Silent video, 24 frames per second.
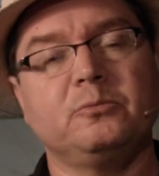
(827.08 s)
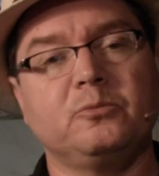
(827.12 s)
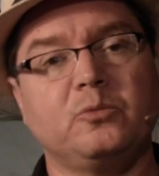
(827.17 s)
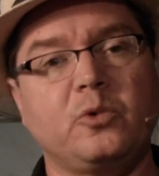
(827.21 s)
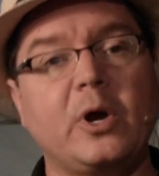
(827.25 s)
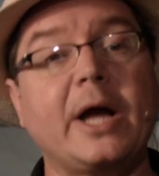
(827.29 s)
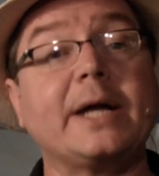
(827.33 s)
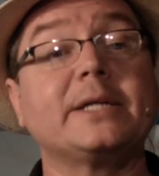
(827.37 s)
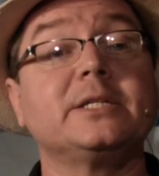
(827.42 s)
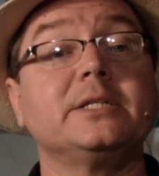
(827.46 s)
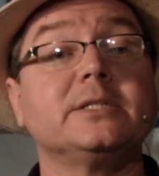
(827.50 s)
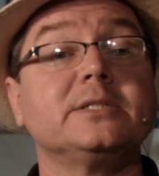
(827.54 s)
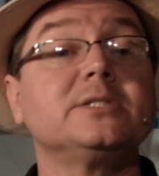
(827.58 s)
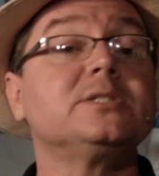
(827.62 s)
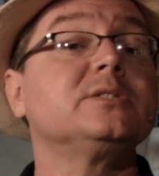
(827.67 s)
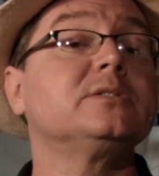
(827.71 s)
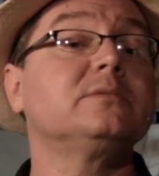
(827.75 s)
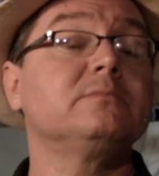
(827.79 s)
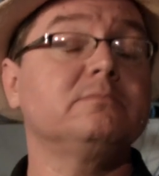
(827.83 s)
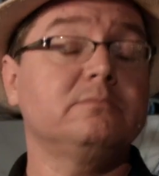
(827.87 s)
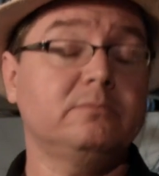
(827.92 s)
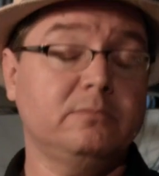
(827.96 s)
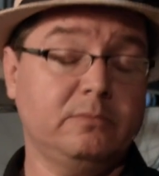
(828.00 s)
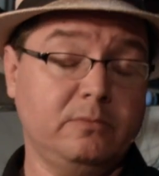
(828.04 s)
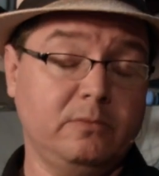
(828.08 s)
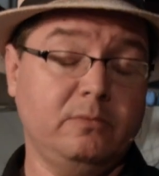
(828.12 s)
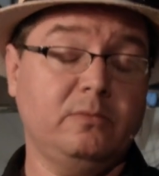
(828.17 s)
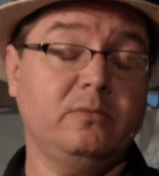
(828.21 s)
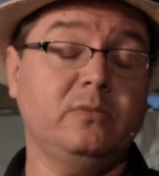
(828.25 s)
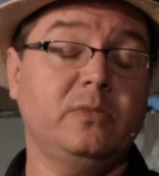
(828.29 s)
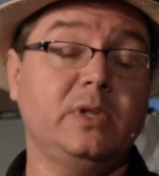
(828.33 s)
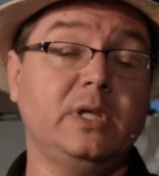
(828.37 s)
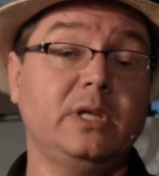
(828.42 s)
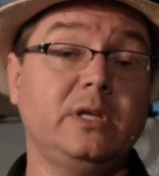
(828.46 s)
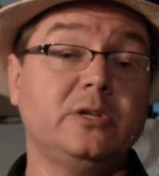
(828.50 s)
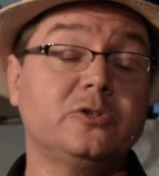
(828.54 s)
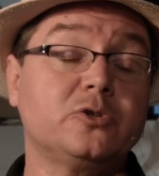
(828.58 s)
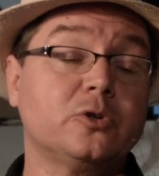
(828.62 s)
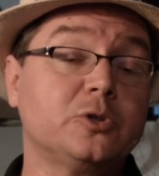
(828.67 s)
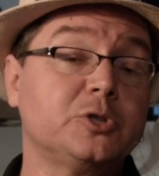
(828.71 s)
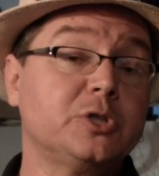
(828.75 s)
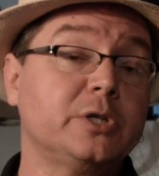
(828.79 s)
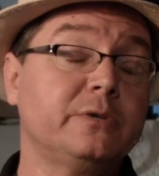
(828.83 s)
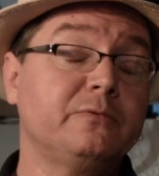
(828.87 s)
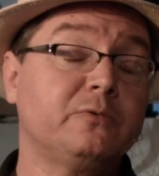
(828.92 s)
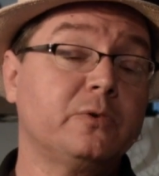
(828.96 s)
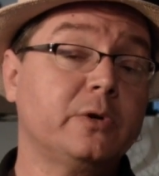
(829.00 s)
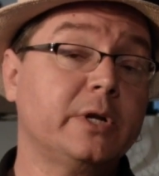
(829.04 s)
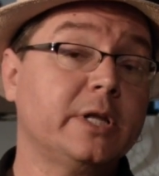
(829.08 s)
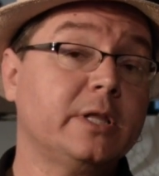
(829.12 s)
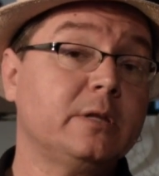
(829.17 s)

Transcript: practice the searching for an